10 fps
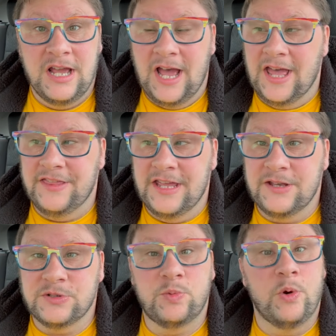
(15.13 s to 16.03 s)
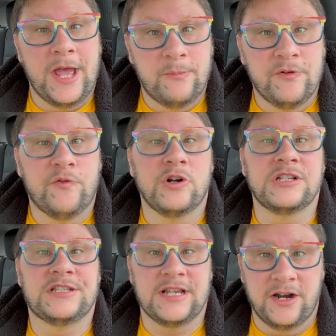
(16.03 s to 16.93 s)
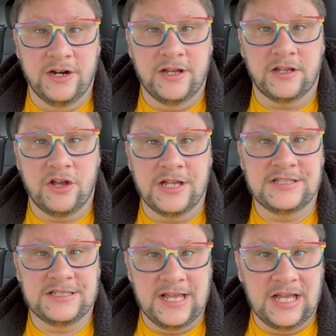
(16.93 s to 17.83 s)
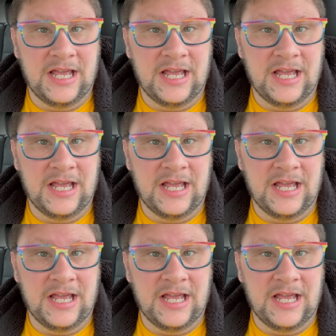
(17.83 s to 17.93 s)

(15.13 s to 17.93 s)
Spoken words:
I think it was way before Sarah got sick